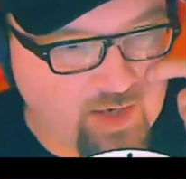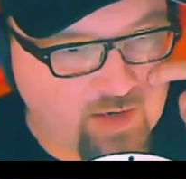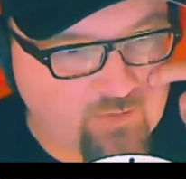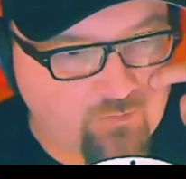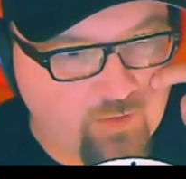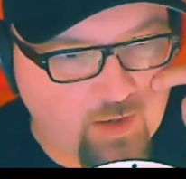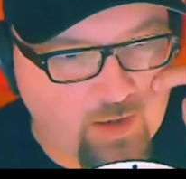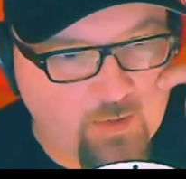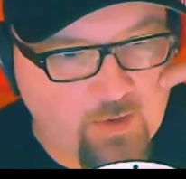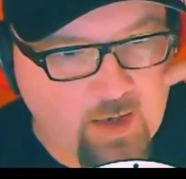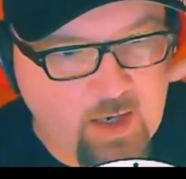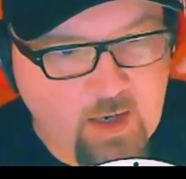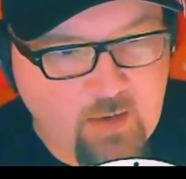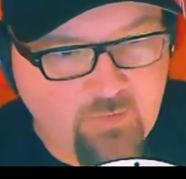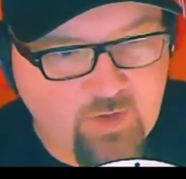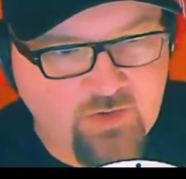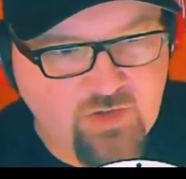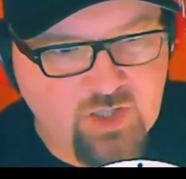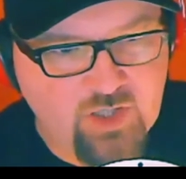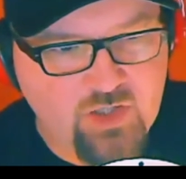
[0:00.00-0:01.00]
They
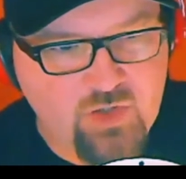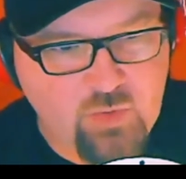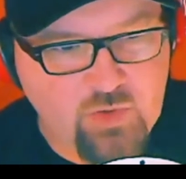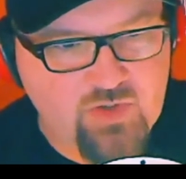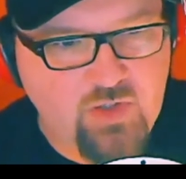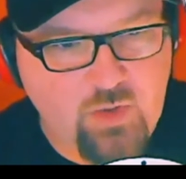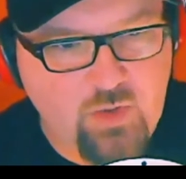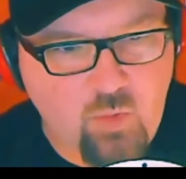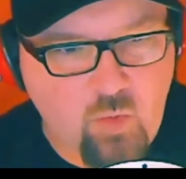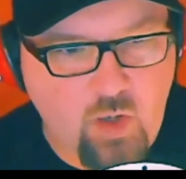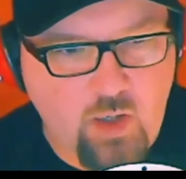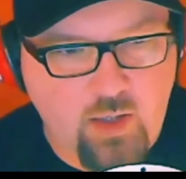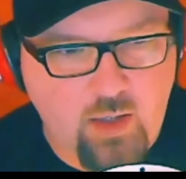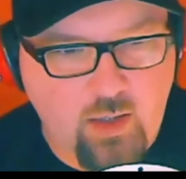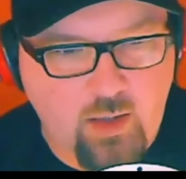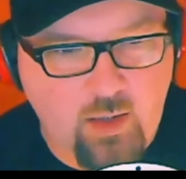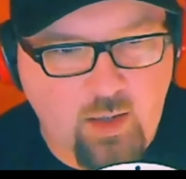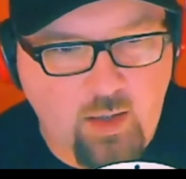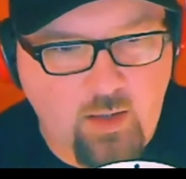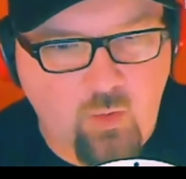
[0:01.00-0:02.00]
just recently won
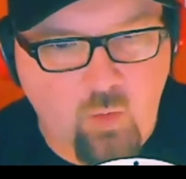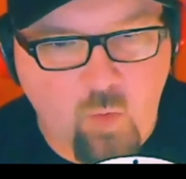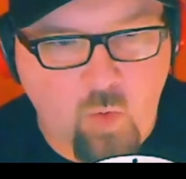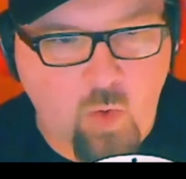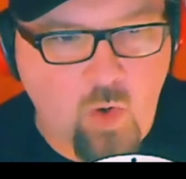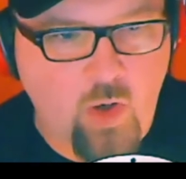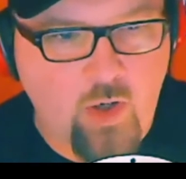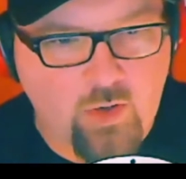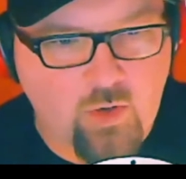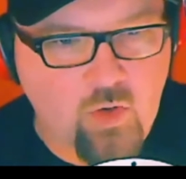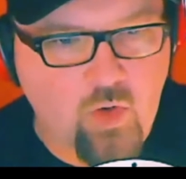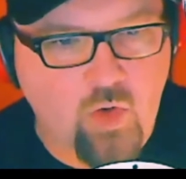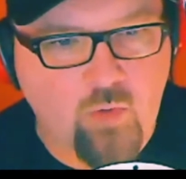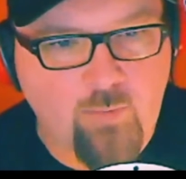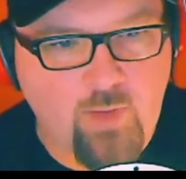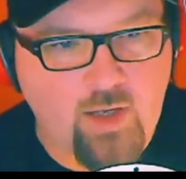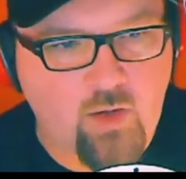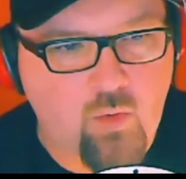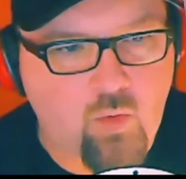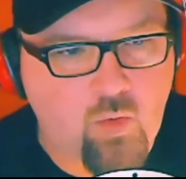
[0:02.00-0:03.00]
an award, a gold
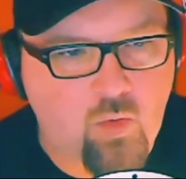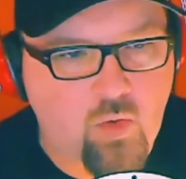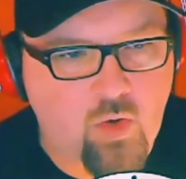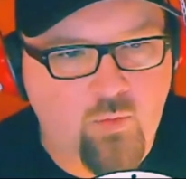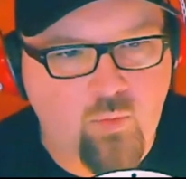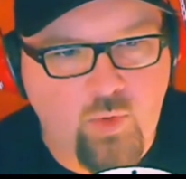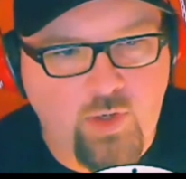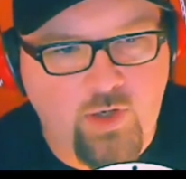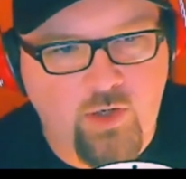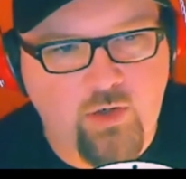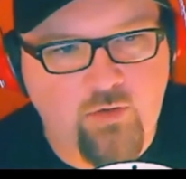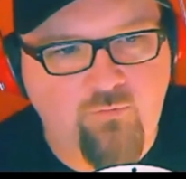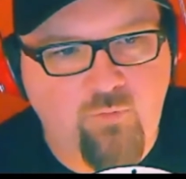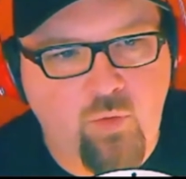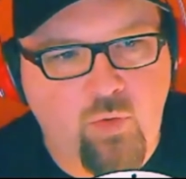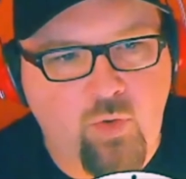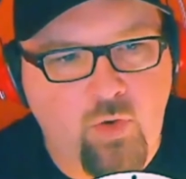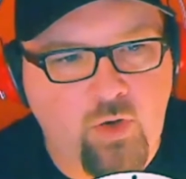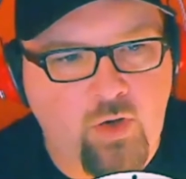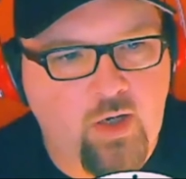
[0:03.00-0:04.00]
medal award winner
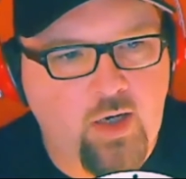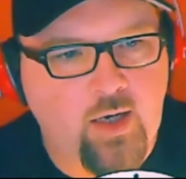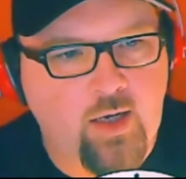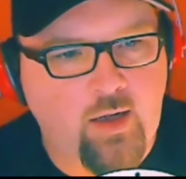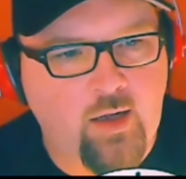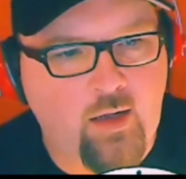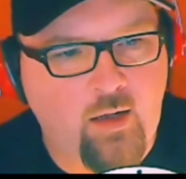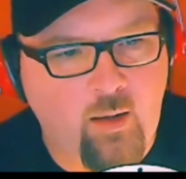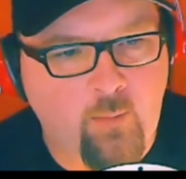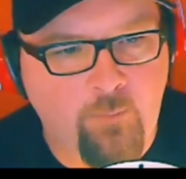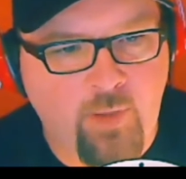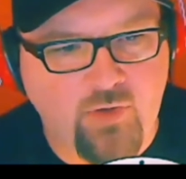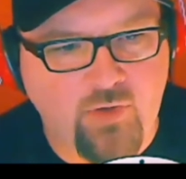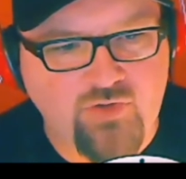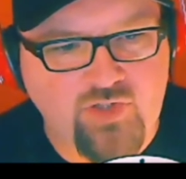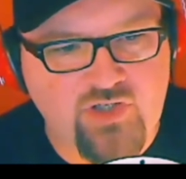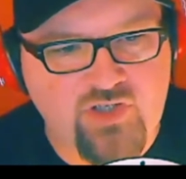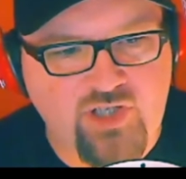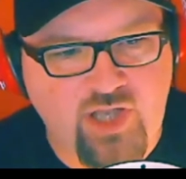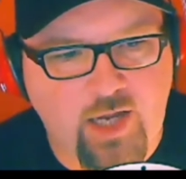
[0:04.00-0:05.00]
for a
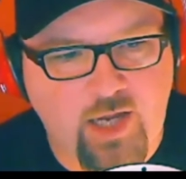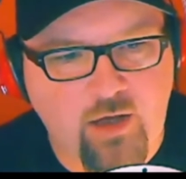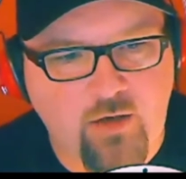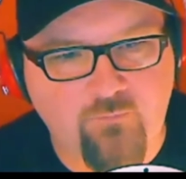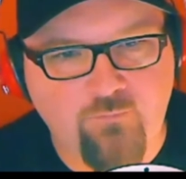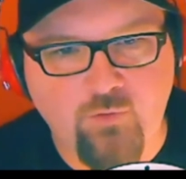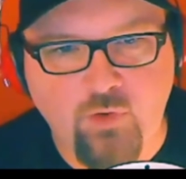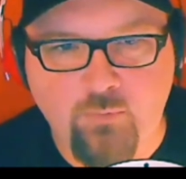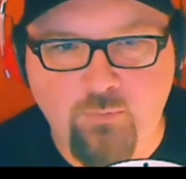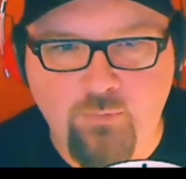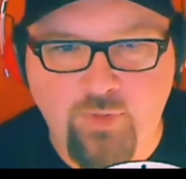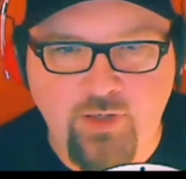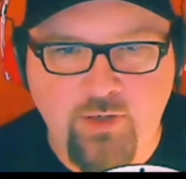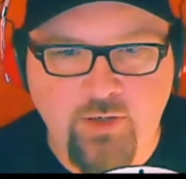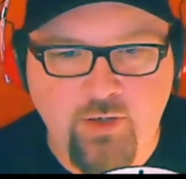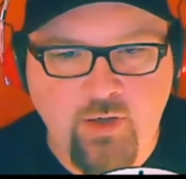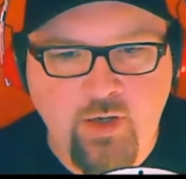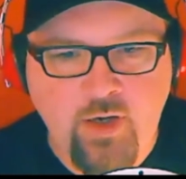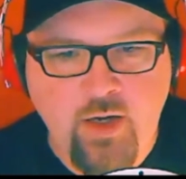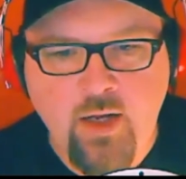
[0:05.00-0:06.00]
Belgian style fruit
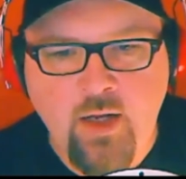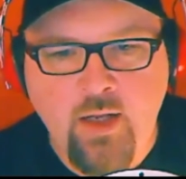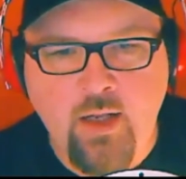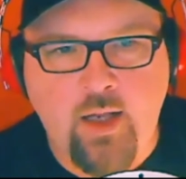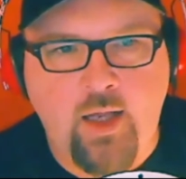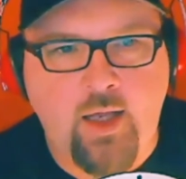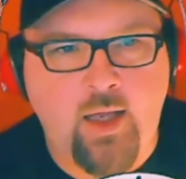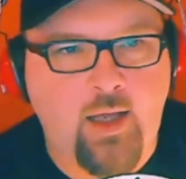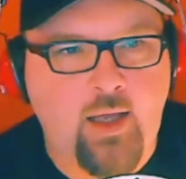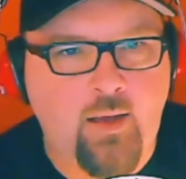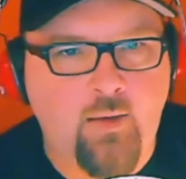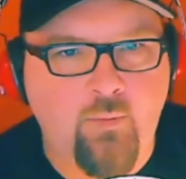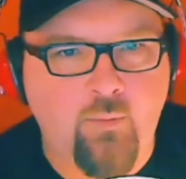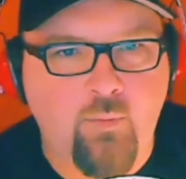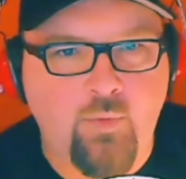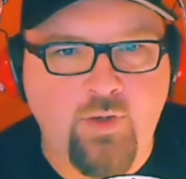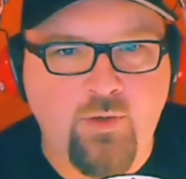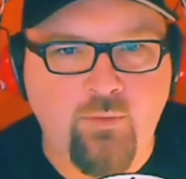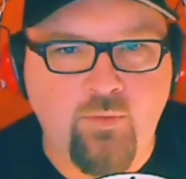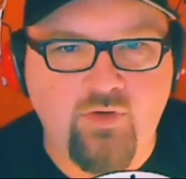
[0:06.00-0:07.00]
beer.
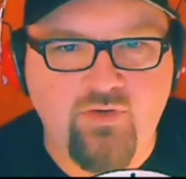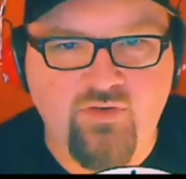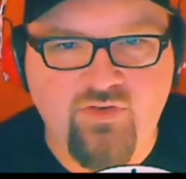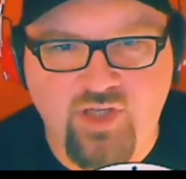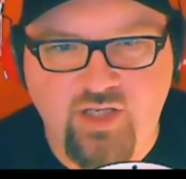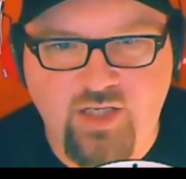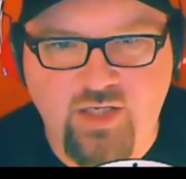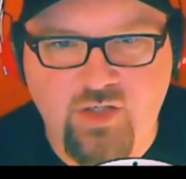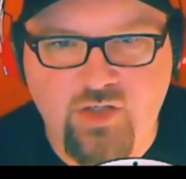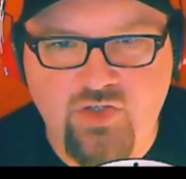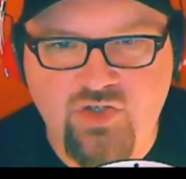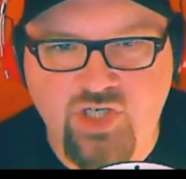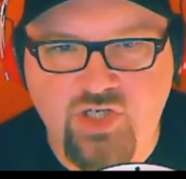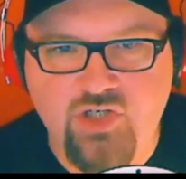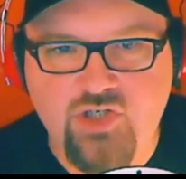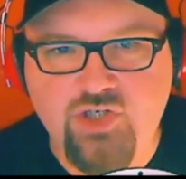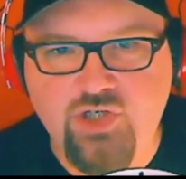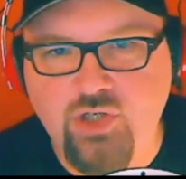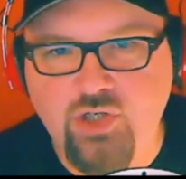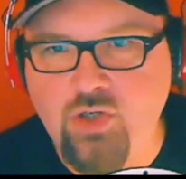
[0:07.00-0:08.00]
It was the
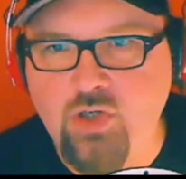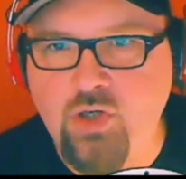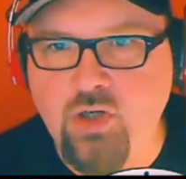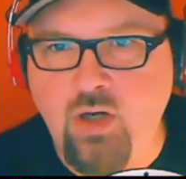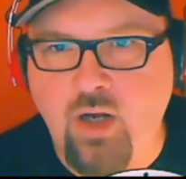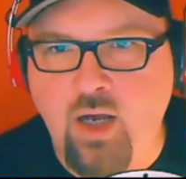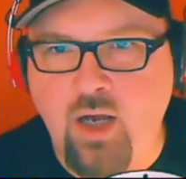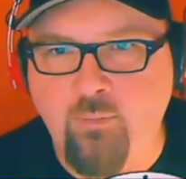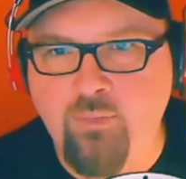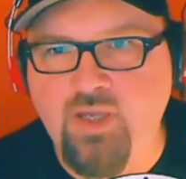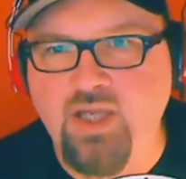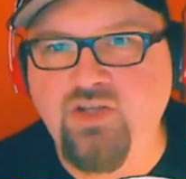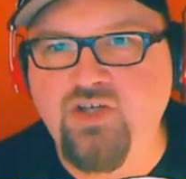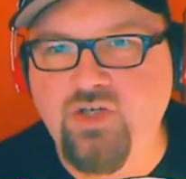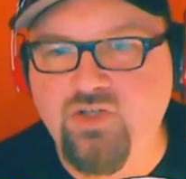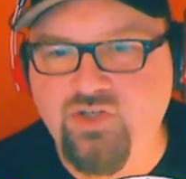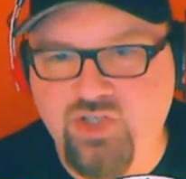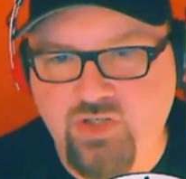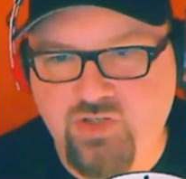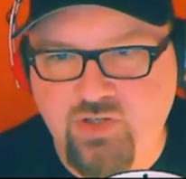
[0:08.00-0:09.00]
ginger, peach
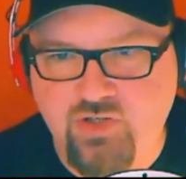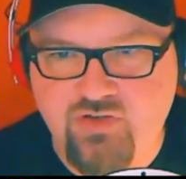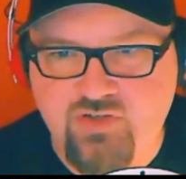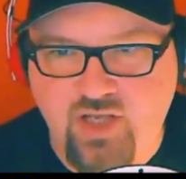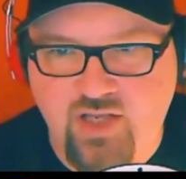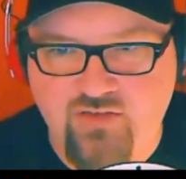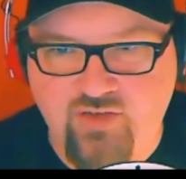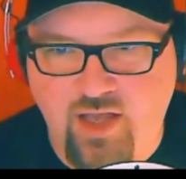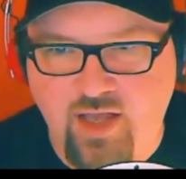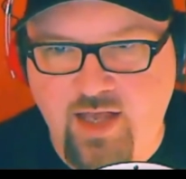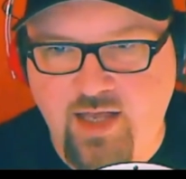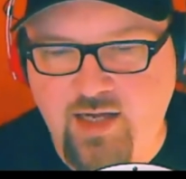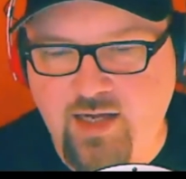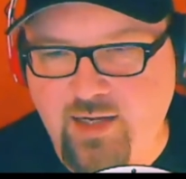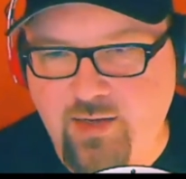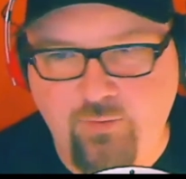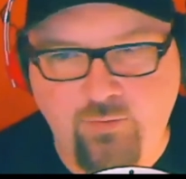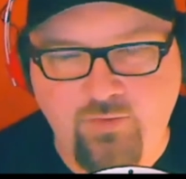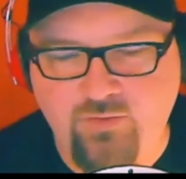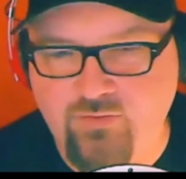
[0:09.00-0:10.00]
and ginger saison,
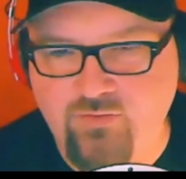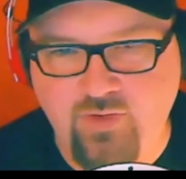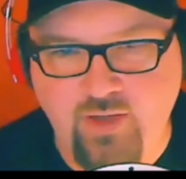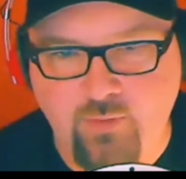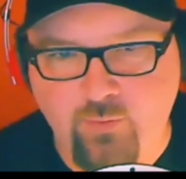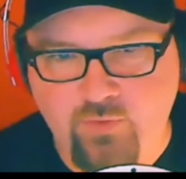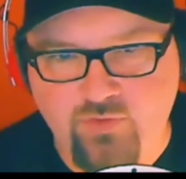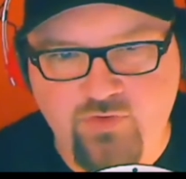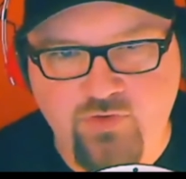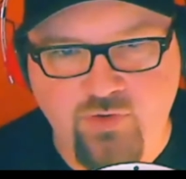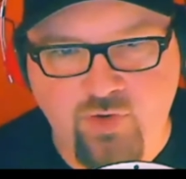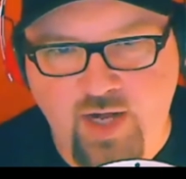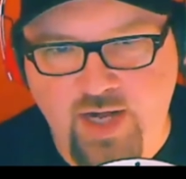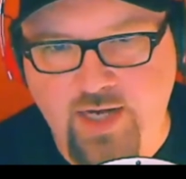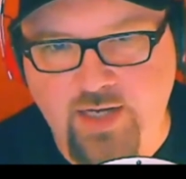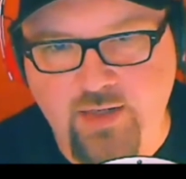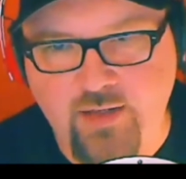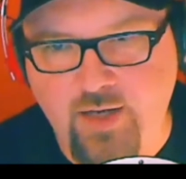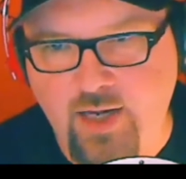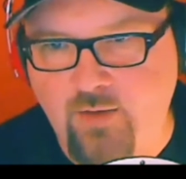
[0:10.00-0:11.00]
and it was
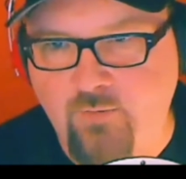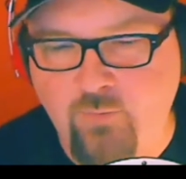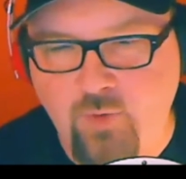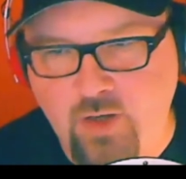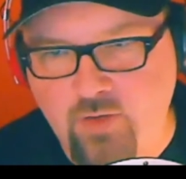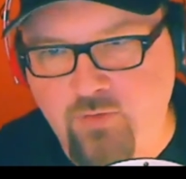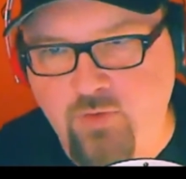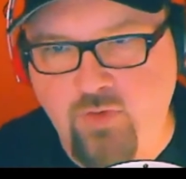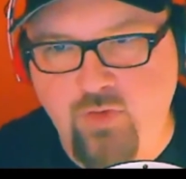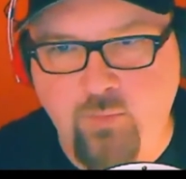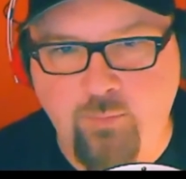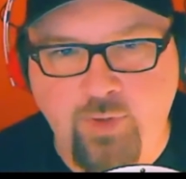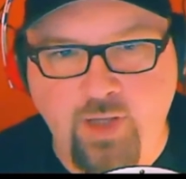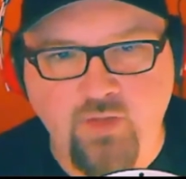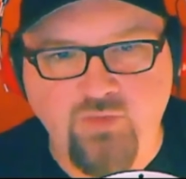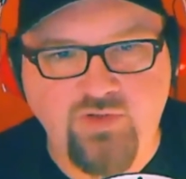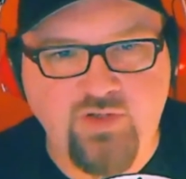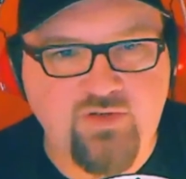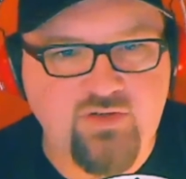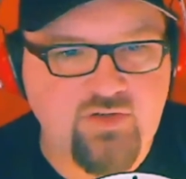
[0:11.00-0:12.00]
great, and had one of their other
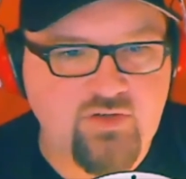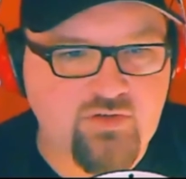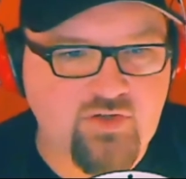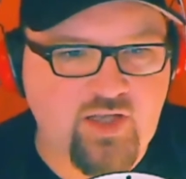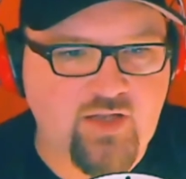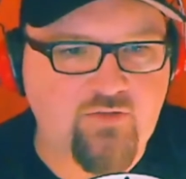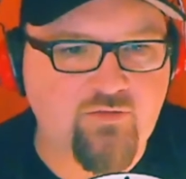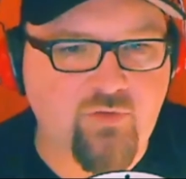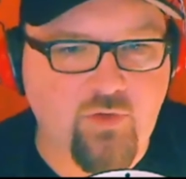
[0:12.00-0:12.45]
Belgians and things.